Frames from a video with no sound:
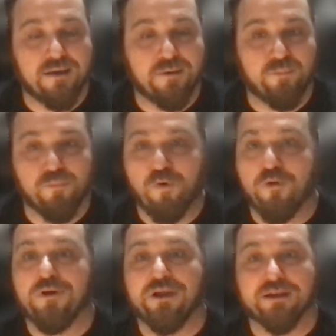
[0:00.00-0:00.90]

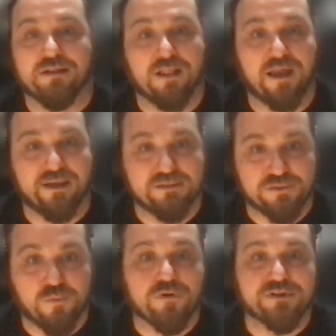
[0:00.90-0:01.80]
more inclined
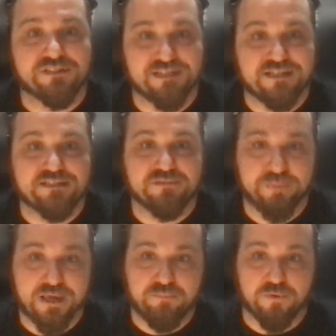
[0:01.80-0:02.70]
towards the needs of the
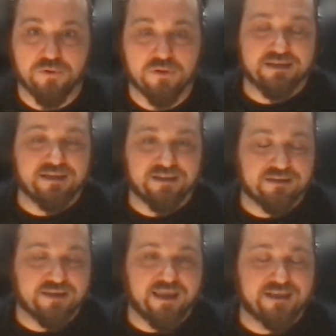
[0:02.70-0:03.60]
people. It
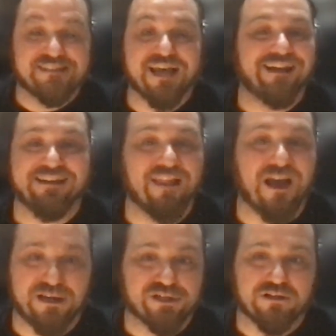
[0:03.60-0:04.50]
is
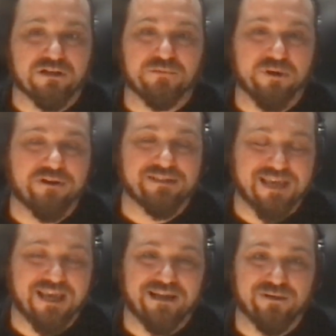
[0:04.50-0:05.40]
ideological, whereas
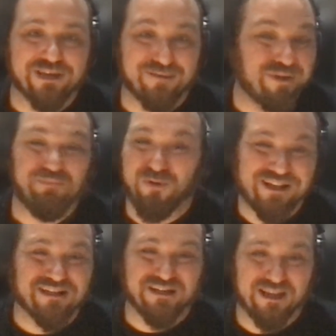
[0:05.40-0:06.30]
Kato can be
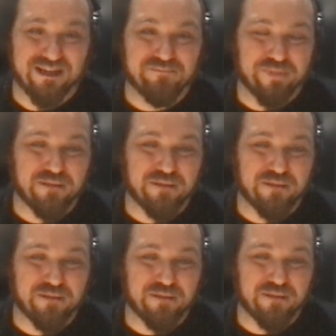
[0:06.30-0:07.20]
pointed at people
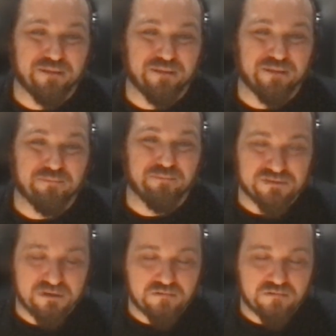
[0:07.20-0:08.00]
by Jeff Bezos.